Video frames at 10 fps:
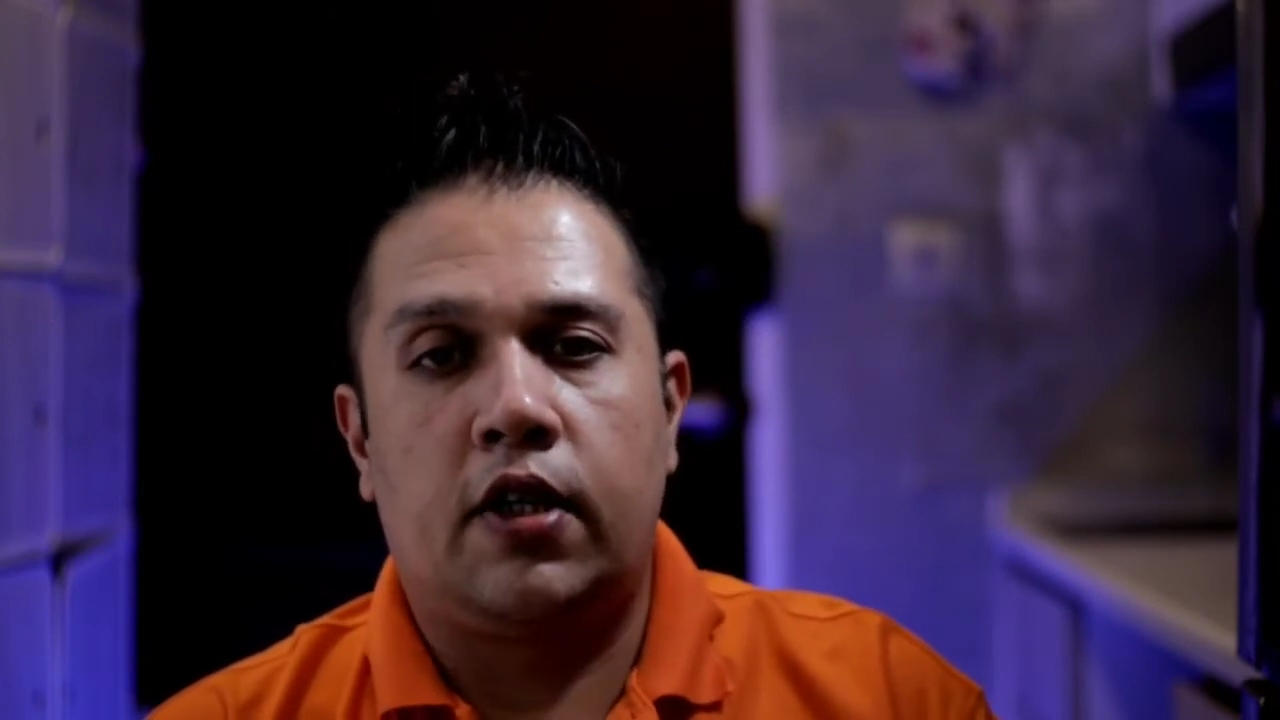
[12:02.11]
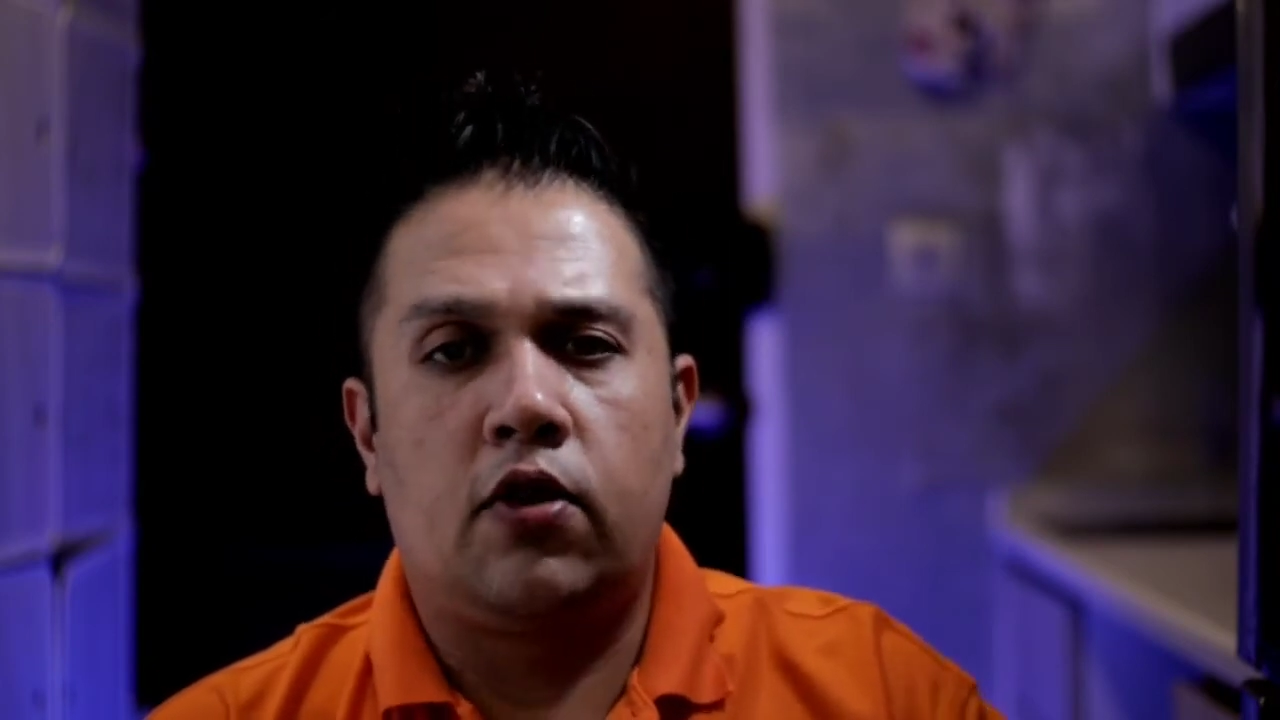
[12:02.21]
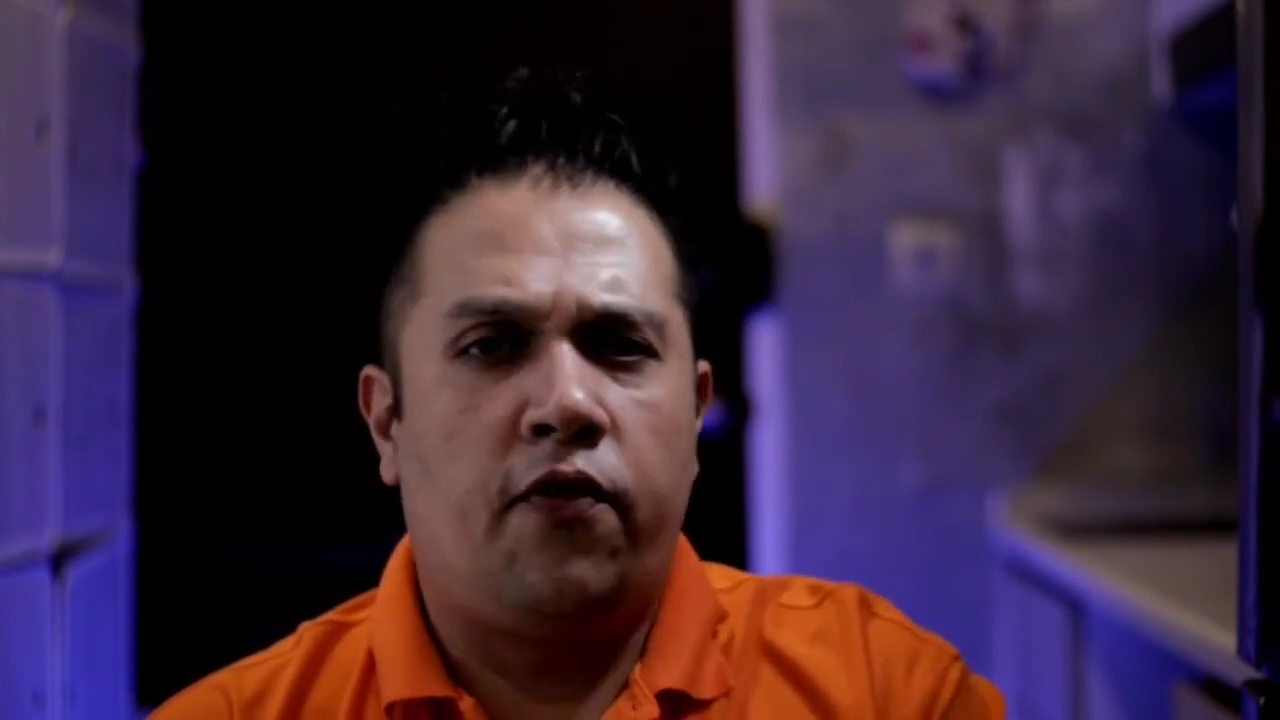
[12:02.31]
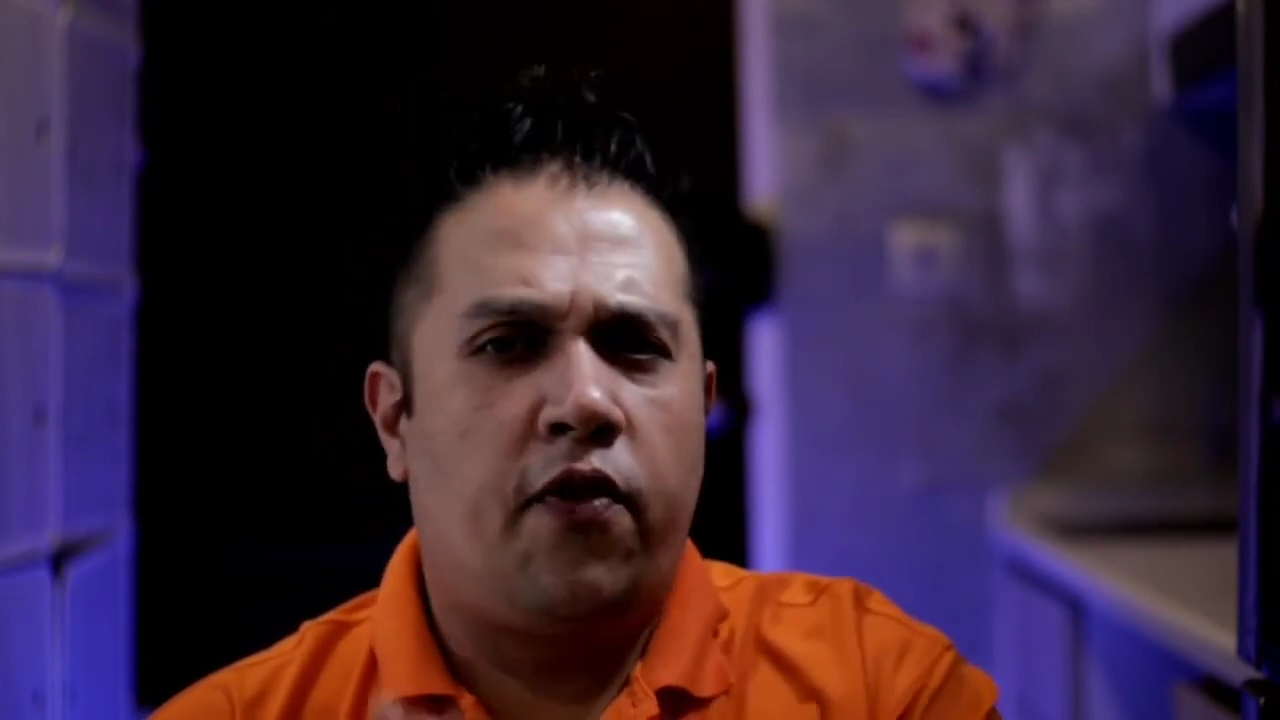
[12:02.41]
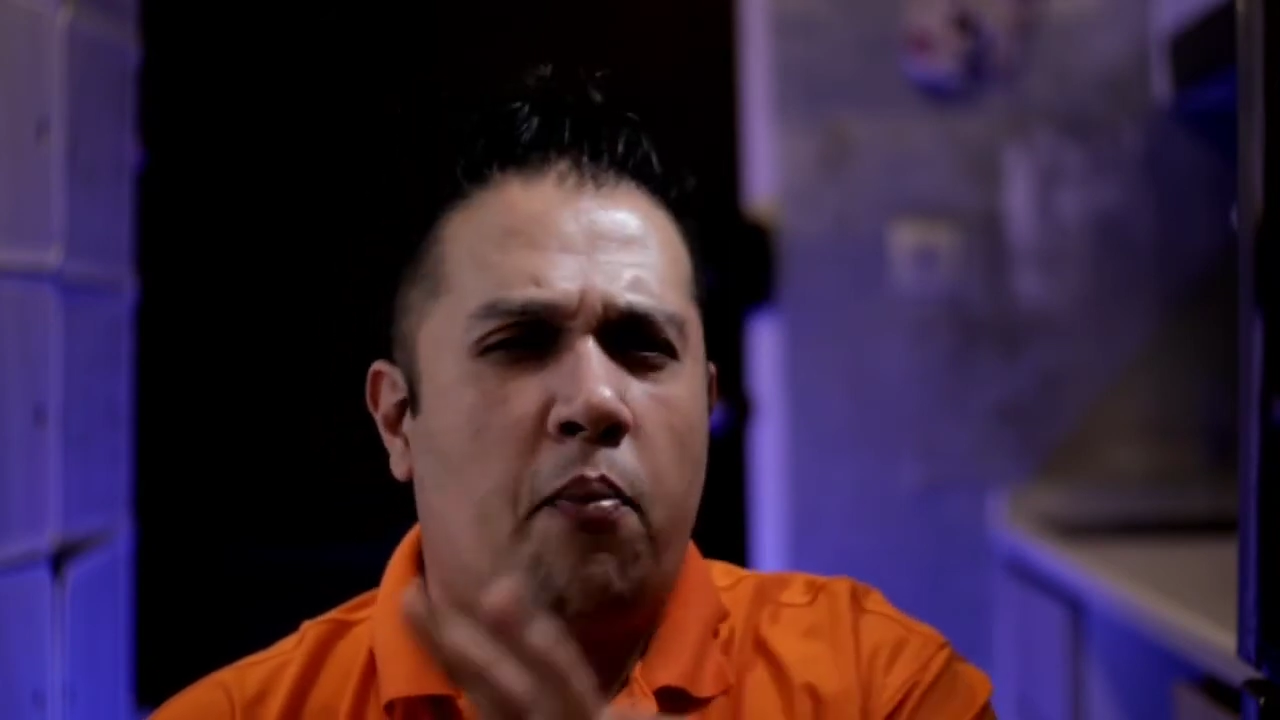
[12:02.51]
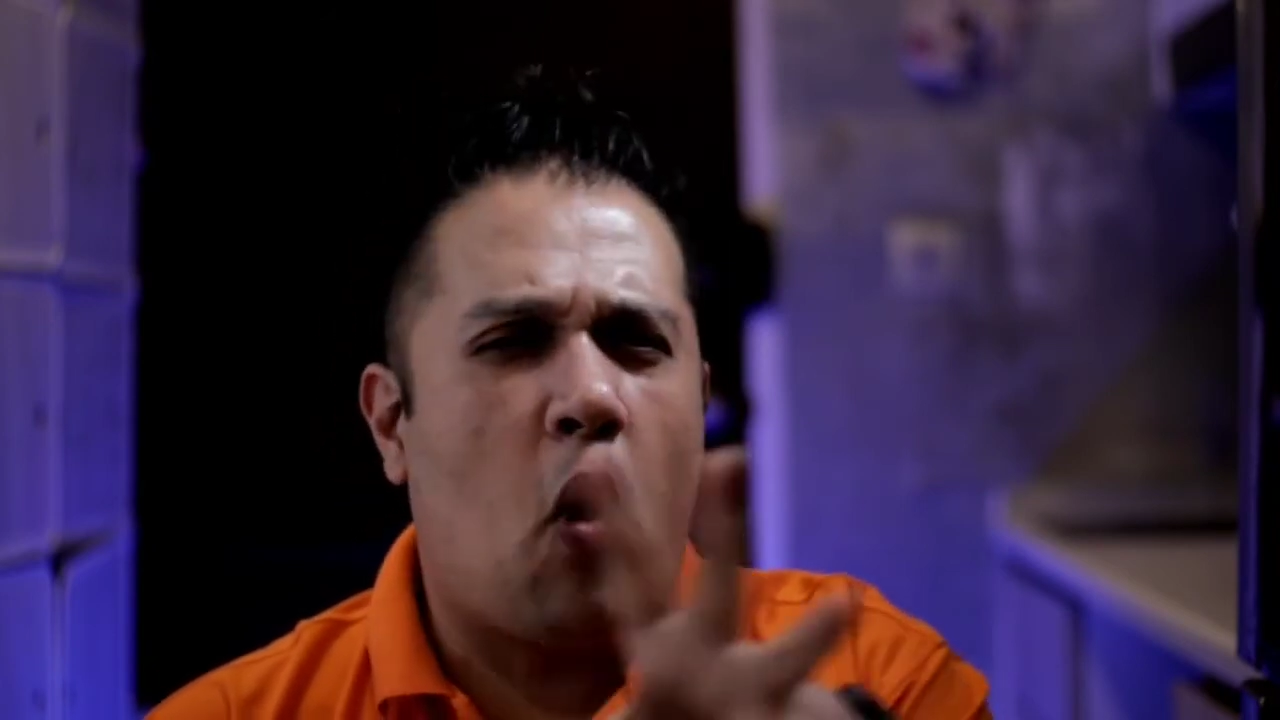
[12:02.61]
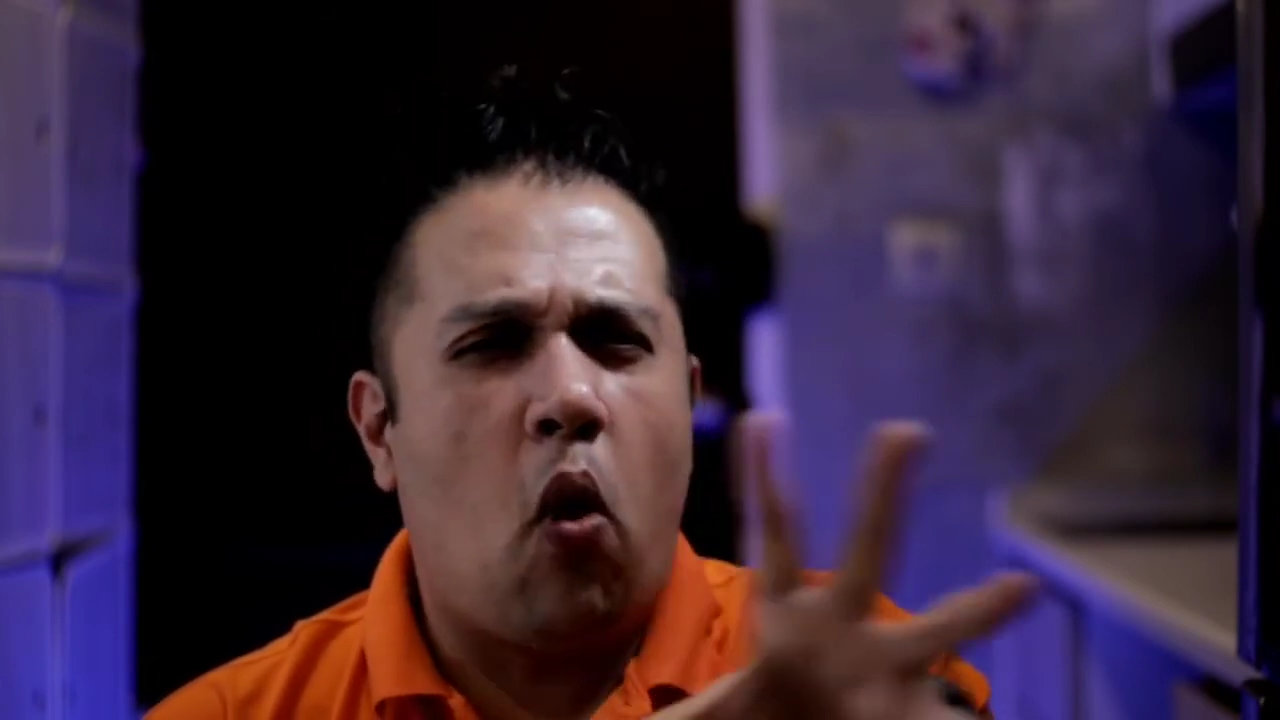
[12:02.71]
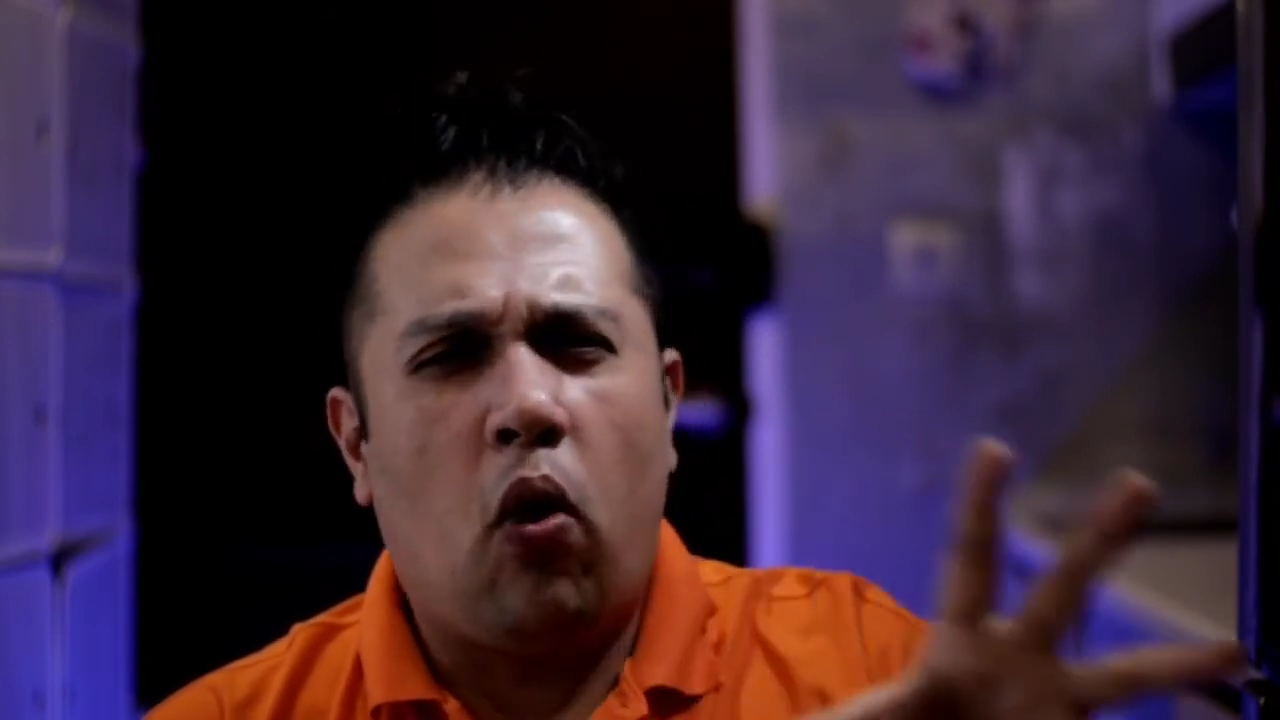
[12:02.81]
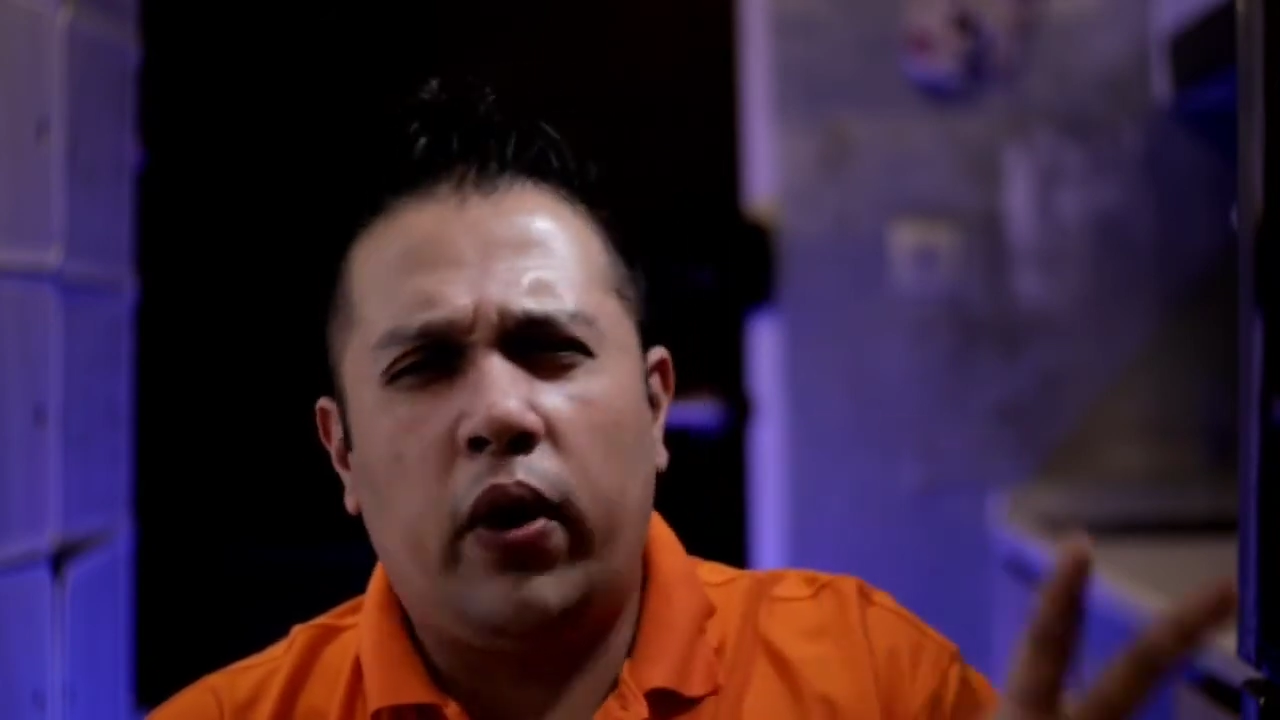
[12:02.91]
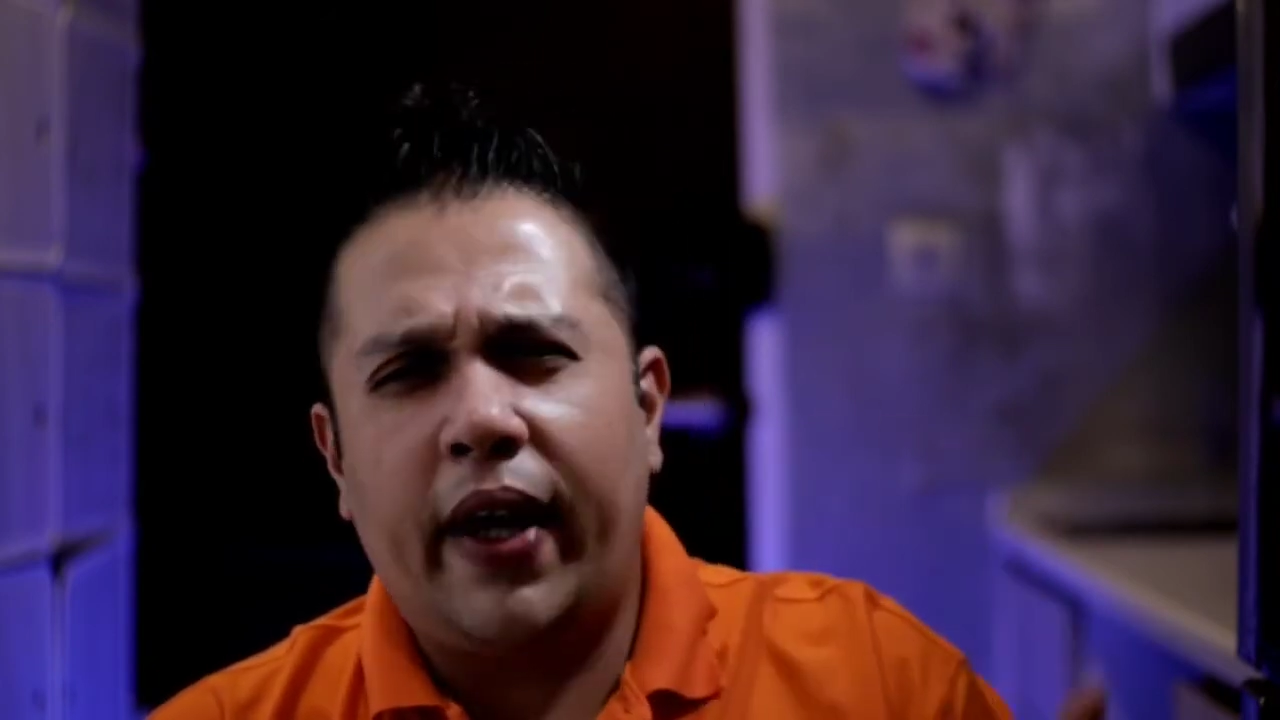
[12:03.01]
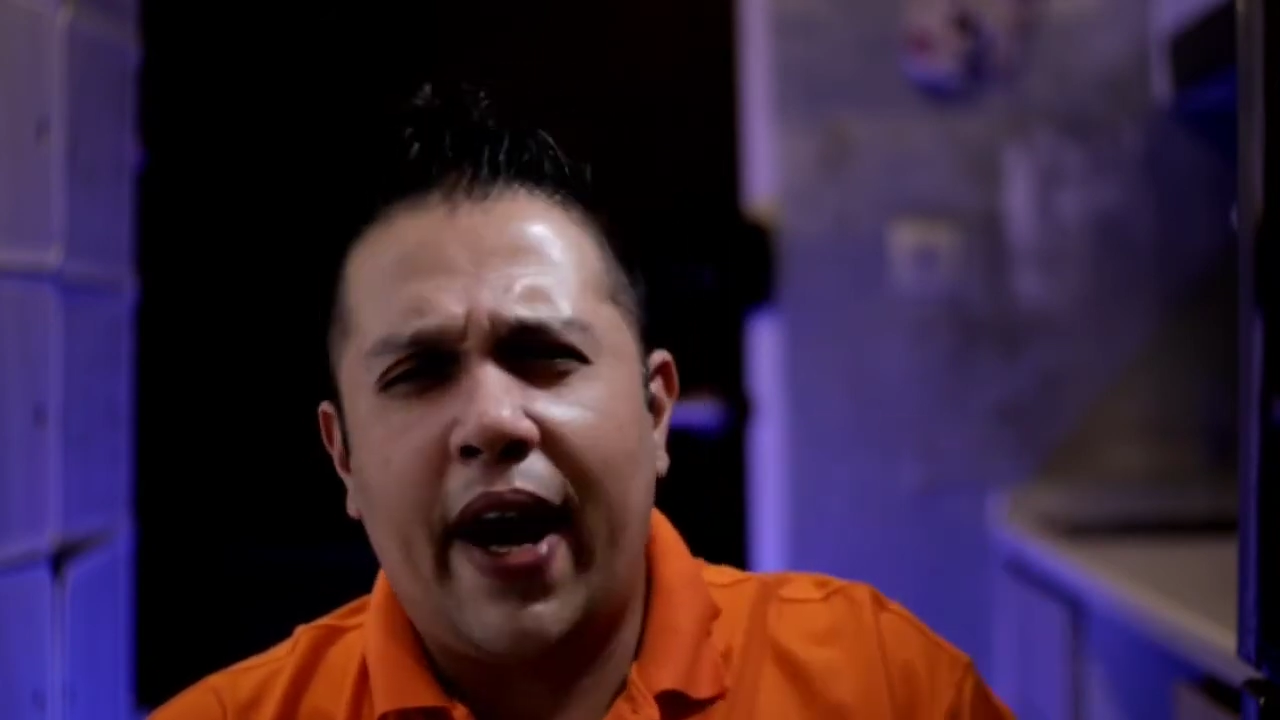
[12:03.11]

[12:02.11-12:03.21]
so from all